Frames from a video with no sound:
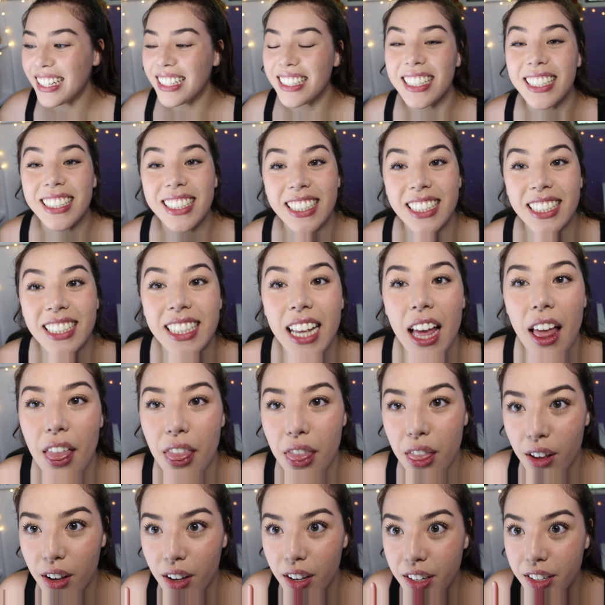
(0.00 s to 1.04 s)
This is
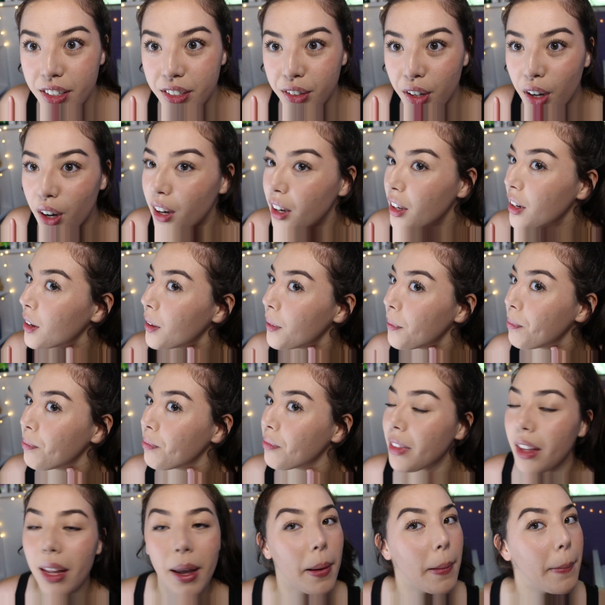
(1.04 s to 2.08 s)
the done
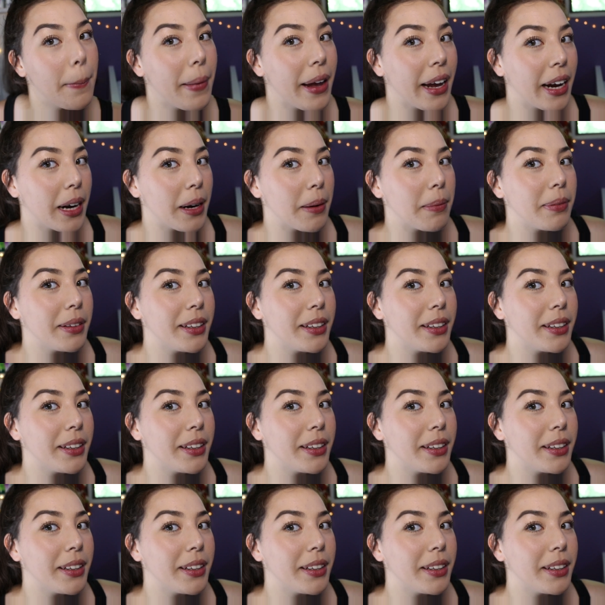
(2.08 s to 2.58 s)
makeup